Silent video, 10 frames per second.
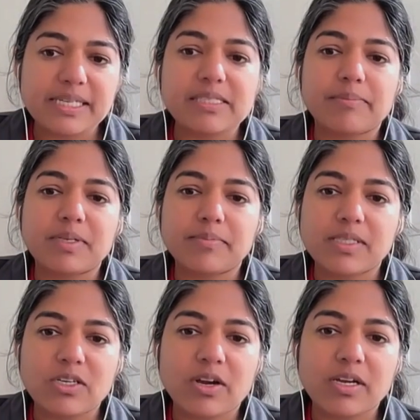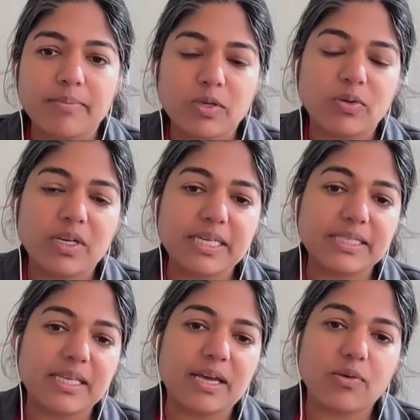these symptoms in our
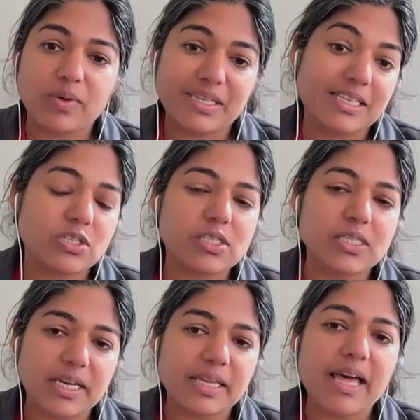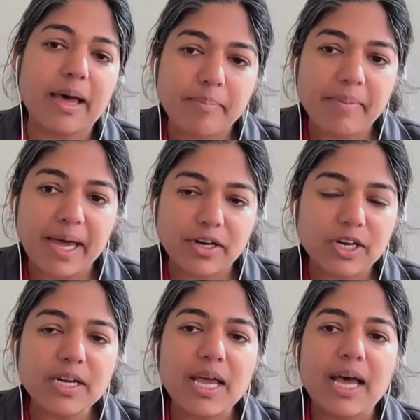communities, we need to study that better.